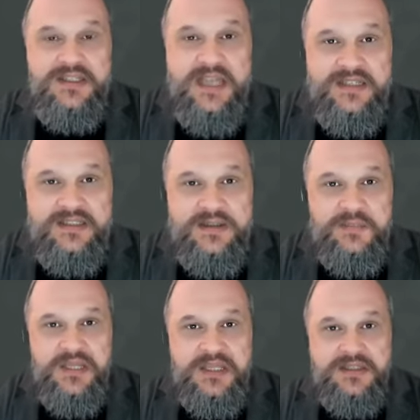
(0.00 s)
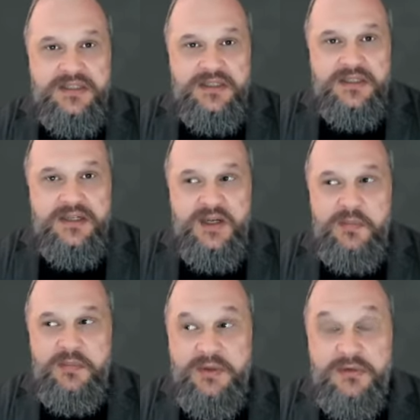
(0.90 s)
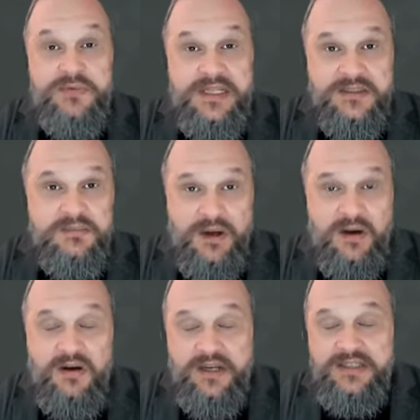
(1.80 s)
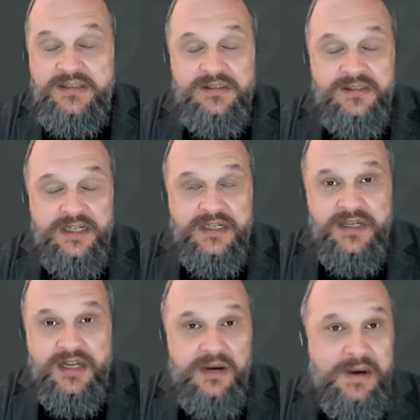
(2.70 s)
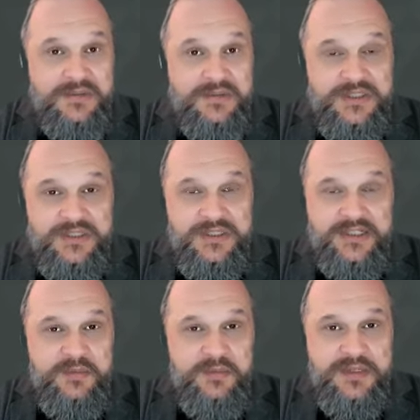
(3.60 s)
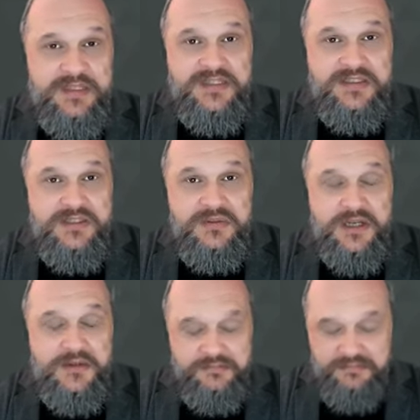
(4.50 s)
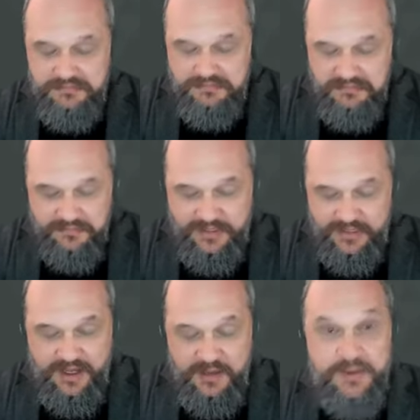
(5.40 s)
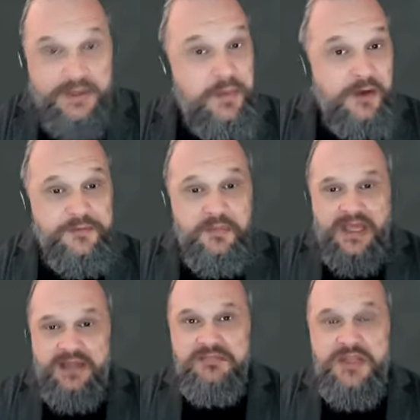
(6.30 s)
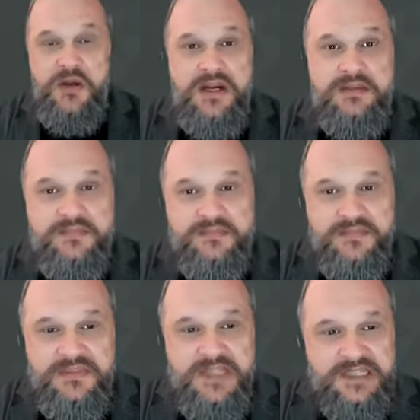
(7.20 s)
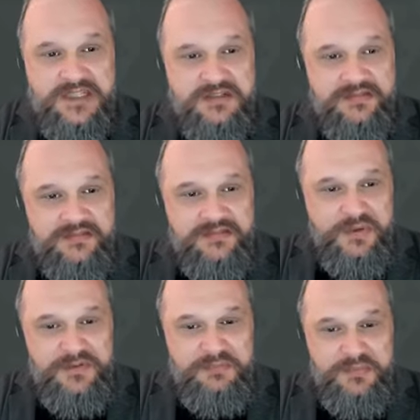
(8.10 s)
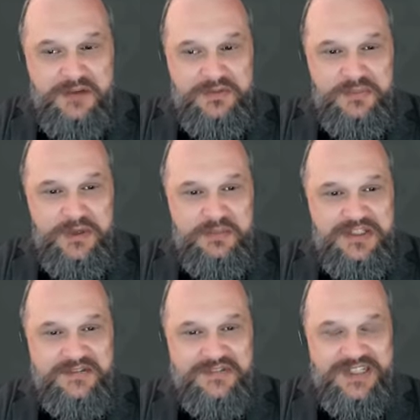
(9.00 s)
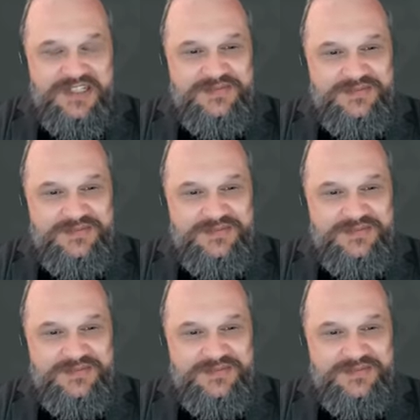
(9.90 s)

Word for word: That is something that um, the reason behind uh, our acquisition and the capability to do so. Um, but apart from that, no, I think that we've covered pretty much everything.